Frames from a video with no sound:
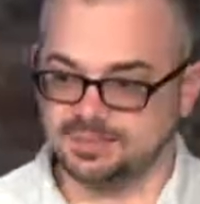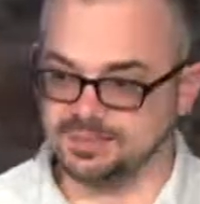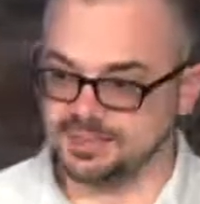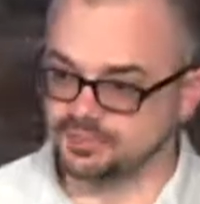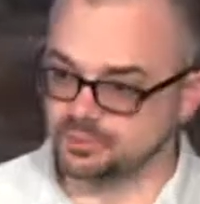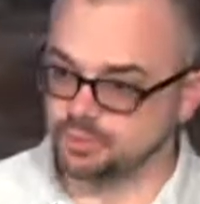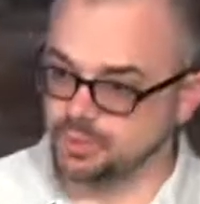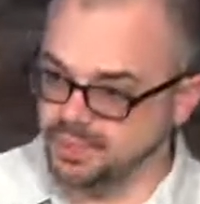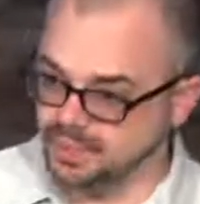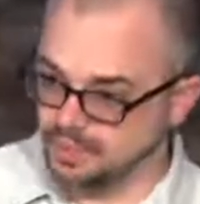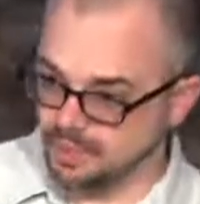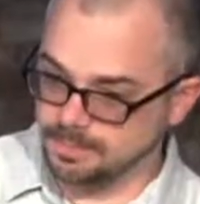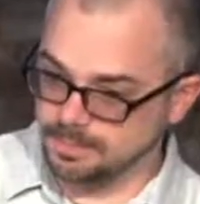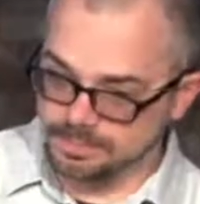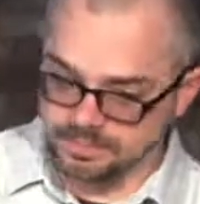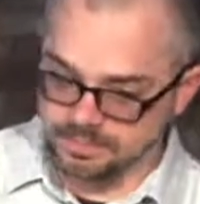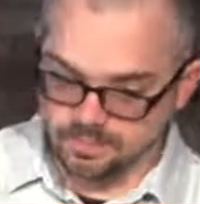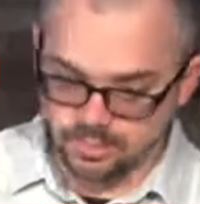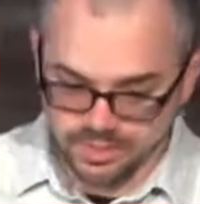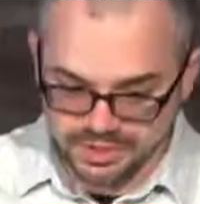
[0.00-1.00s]
because we
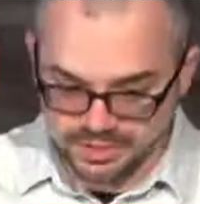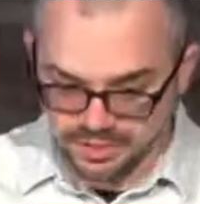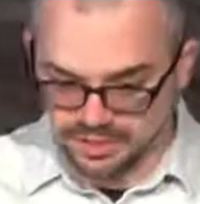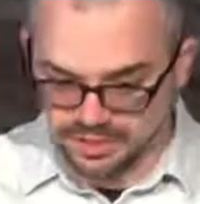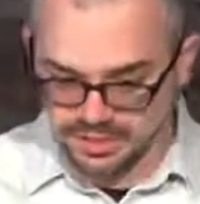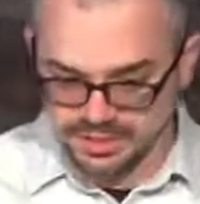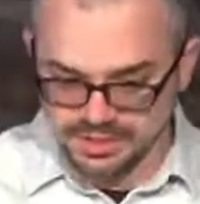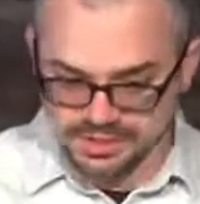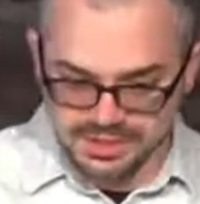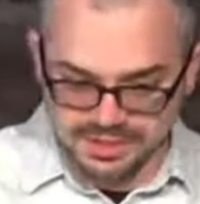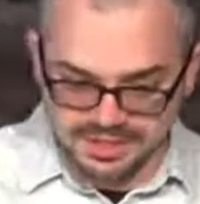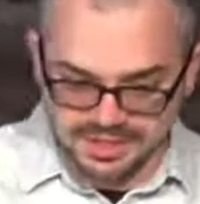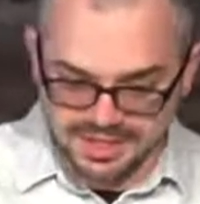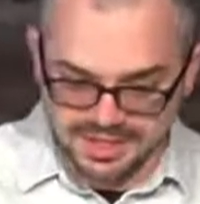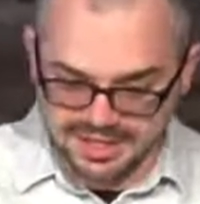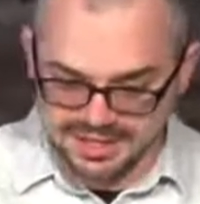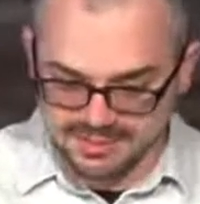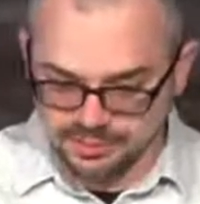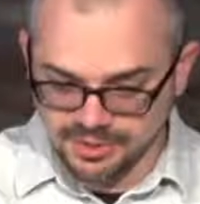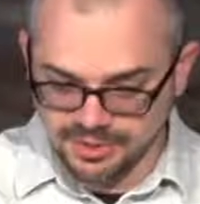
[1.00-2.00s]
are
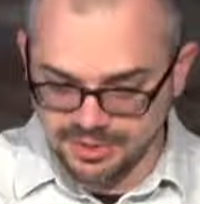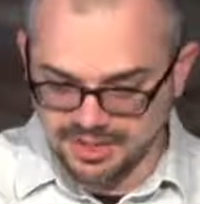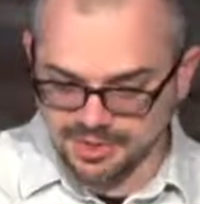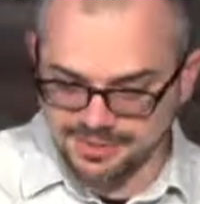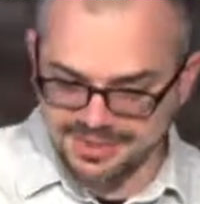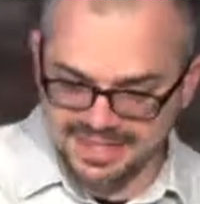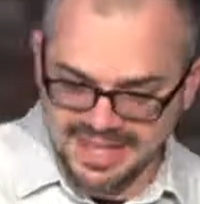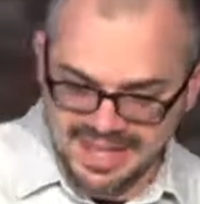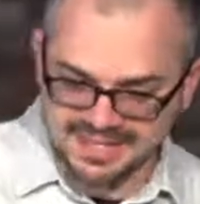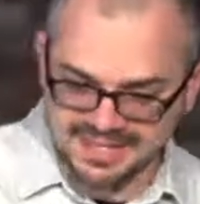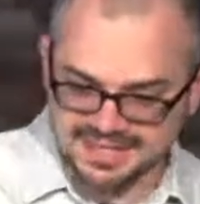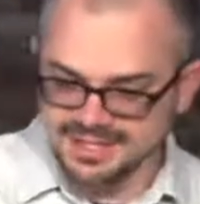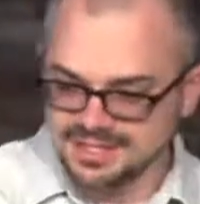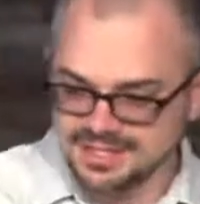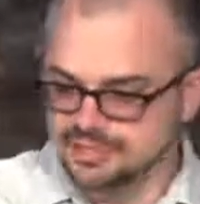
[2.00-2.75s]
coming at it